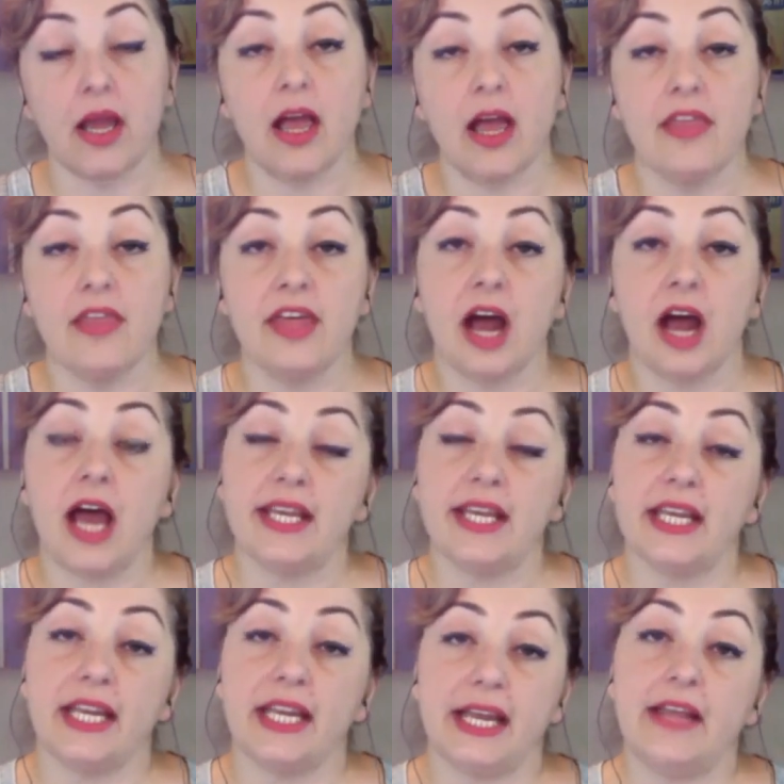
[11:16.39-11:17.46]
that I can
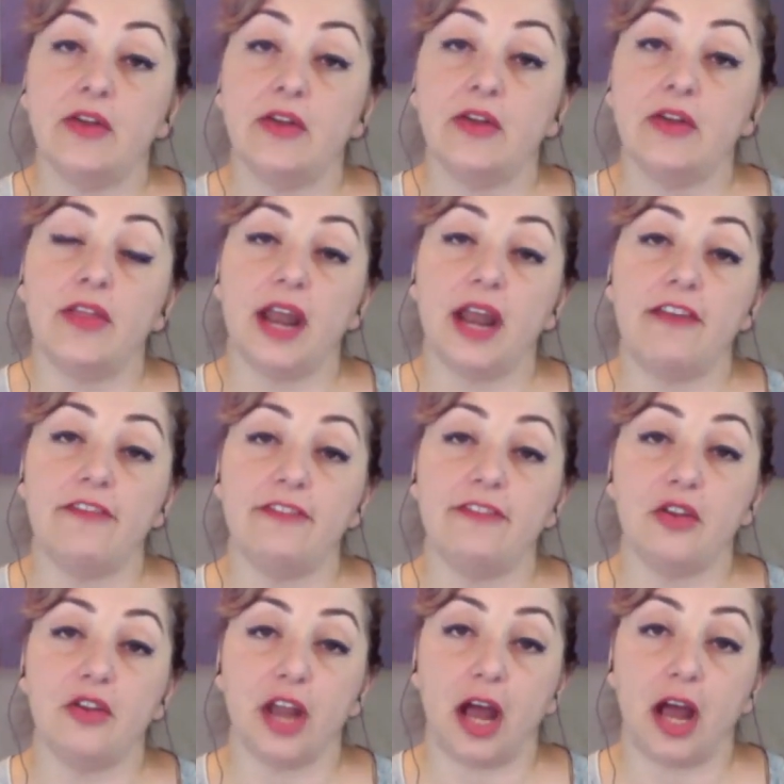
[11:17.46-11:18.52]
handle and that I feel
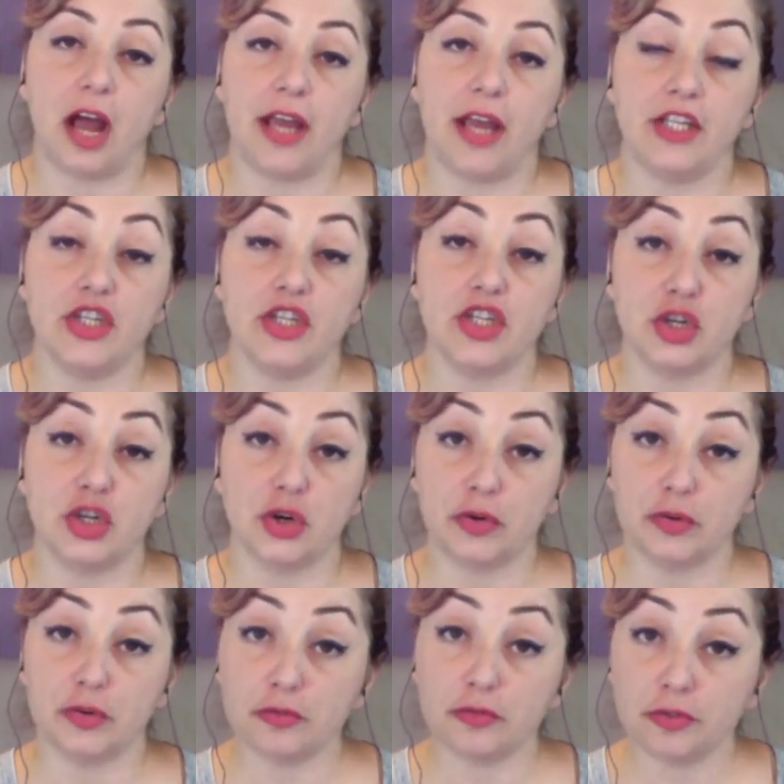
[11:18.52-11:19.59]
that I can
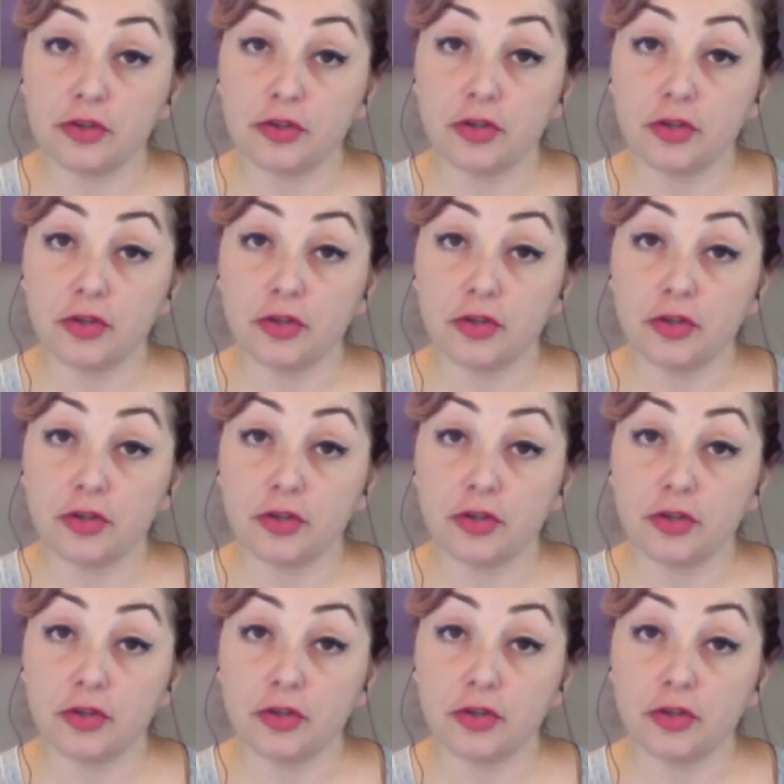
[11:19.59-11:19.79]
serve